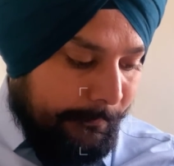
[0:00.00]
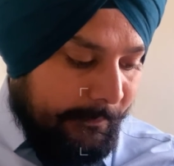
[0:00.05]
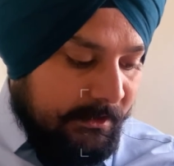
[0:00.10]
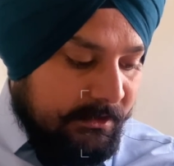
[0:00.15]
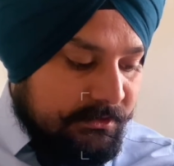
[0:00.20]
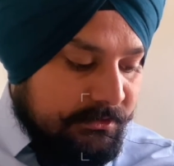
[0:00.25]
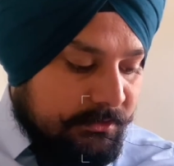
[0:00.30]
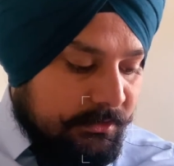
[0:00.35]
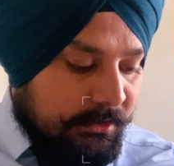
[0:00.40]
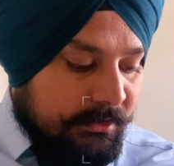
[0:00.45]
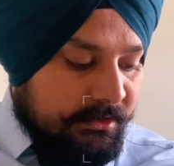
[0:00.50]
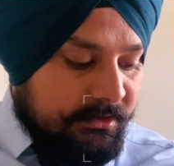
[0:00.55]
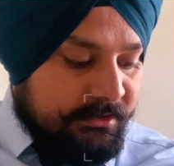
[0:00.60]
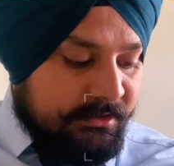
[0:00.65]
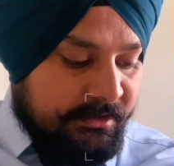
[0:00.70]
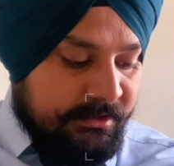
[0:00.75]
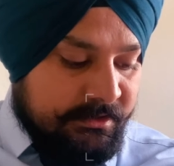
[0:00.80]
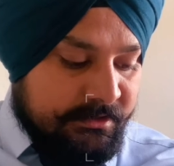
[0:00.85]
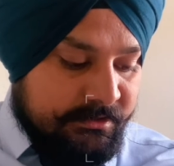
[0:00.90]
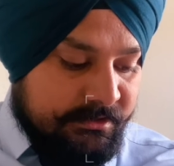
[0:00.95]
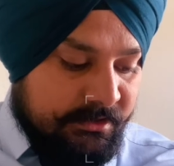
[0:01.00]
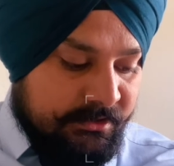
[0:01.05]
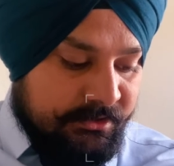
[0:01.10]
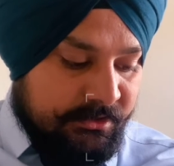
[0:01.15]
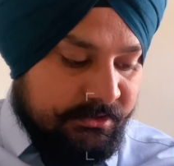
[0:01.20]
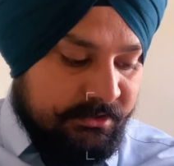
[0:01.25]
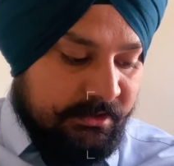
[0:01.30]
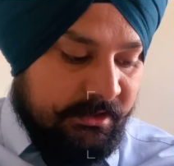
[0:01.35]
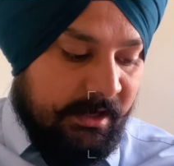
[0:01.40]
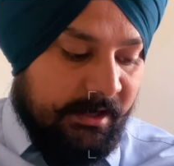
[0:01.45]
certain things such
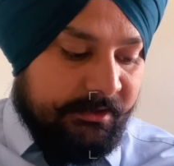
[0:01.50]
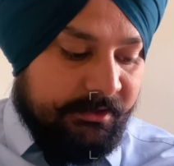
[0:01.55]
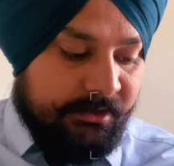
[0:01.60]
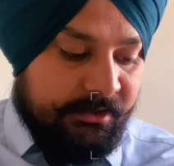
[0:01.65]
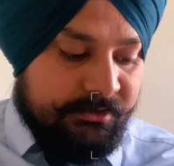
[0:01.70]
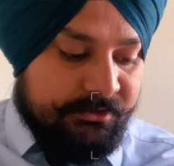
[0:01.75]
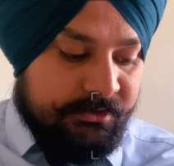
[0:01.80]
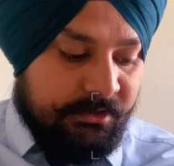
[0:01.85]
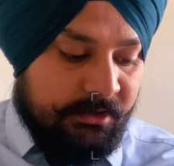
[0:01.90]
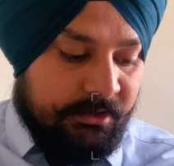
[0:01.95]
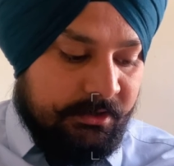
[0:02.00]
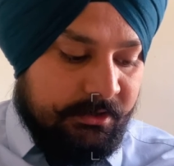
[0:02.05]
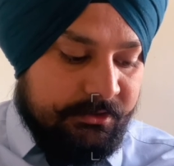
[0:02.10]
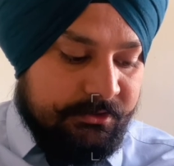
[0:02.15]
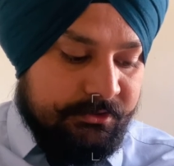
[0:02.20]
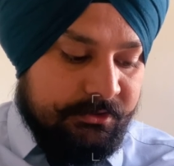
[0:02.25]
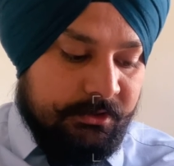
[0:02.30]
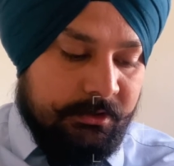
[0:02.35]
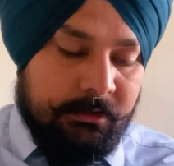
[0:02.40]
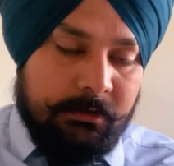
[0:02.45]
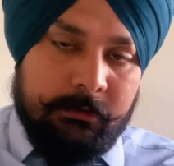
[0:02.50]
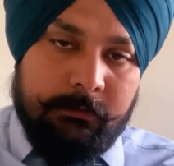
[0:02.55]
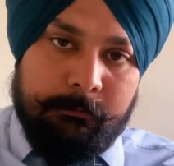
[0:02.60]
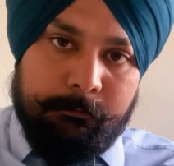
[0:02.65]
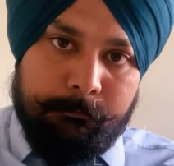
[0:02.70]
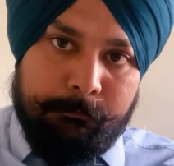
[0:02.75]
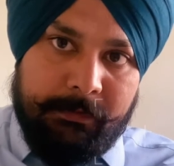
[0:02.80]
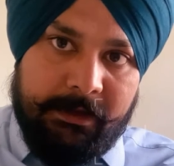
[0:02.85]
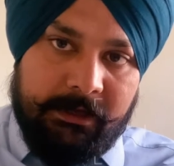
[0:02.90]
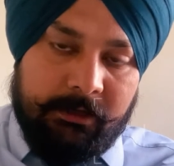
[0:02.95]
as electric charge,
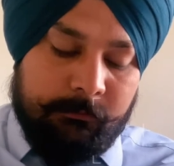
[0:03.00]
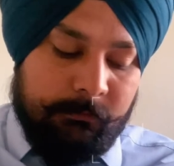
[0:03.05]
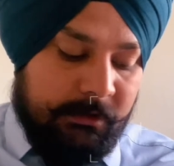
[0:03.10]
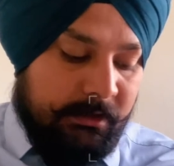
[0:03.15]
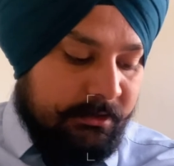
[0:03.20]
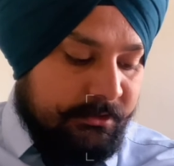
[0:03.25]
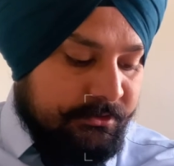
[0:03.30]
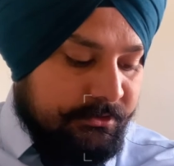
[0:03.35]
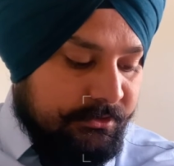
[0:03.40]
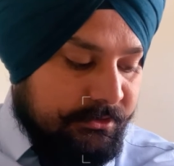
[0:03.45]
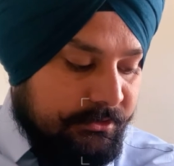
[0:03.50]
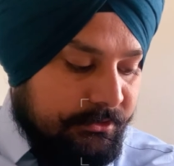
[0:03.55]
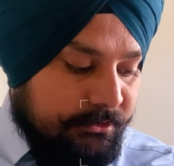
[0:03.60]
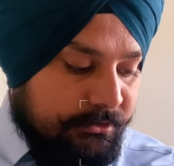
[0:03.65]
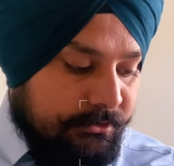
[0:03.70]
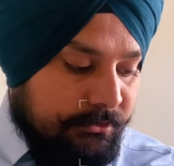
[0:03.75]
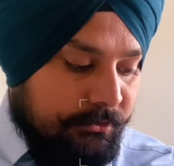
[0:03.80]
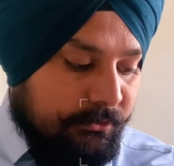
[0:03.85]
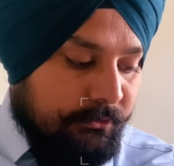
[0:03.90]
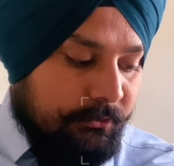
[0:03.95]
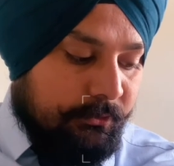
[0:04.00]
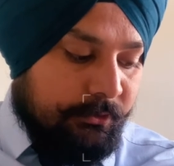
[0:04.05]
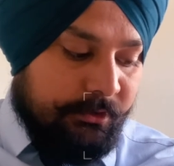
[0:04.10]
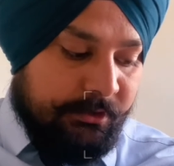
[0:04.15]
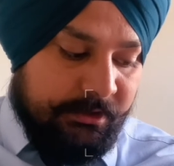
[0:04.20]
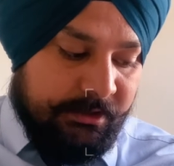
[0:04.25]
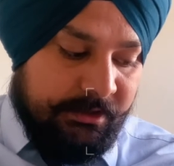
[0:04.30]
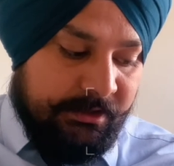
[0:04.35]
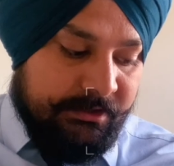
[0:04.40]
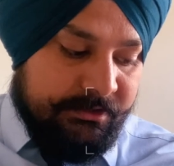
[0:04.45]
bank balances, or
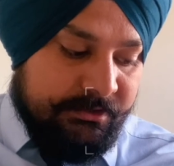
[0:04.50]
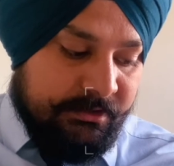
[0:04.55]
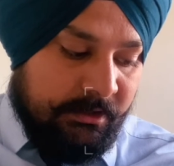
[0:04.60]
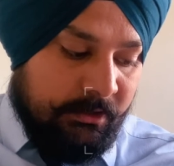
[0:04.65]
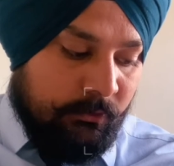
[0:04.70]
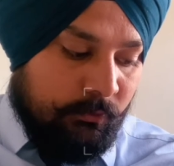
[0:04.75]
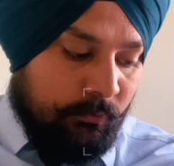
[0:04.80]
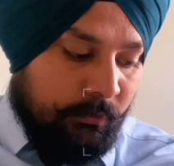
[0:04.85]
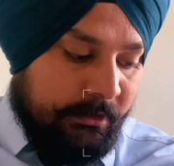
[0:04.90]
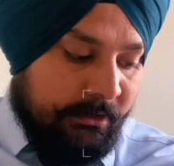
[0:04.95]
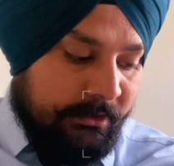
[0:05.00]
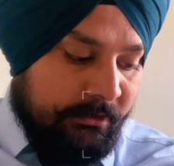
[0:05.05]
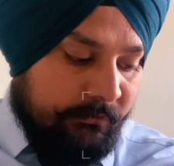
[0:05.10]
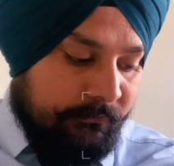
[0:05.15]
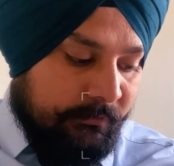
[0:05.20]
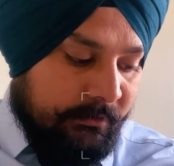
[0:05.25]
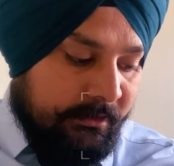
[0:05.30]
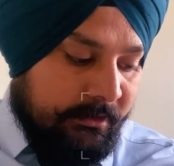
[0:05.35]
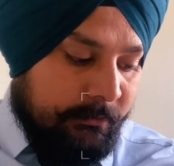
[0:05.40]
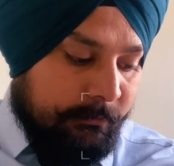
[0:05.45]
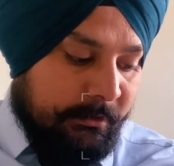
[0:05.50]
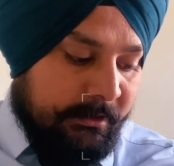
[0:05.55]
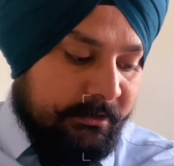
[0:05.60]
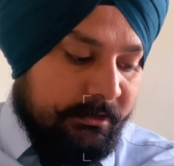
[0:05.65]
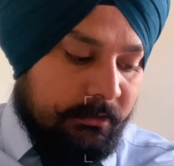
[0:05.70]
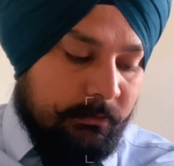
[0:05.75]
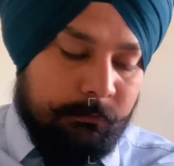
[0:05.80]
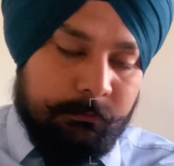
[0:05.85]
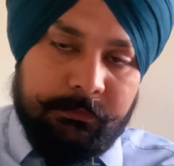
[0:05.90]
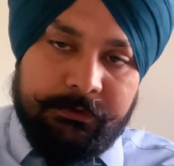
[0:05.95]
dates are quantified by the
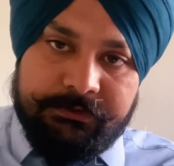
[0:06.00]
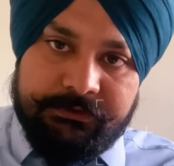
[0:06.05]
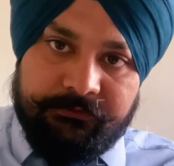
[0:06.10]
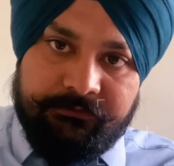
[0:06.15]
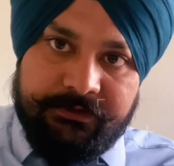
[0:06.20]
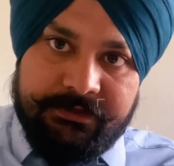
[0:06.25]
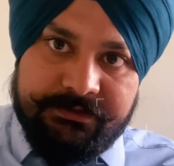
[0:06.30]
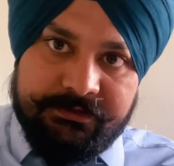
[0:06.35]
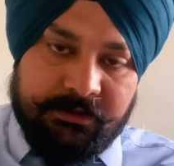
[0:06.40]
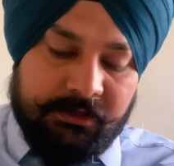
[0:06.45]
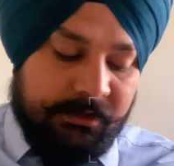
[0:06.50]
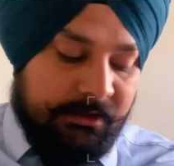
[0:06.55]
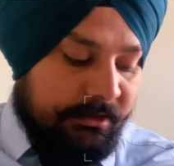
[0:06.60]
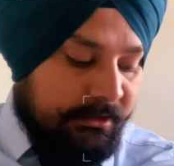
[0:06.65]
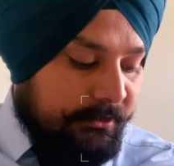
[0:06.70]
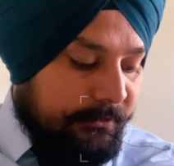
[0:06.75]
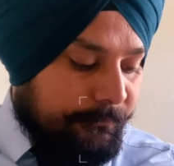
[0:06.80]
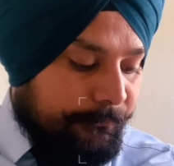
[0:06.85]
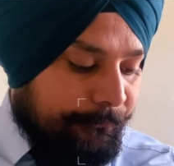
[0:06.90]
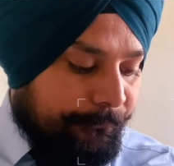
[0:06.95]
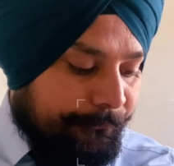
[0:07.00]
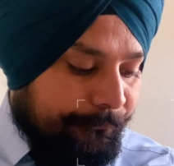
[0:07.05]
numbers of this kind.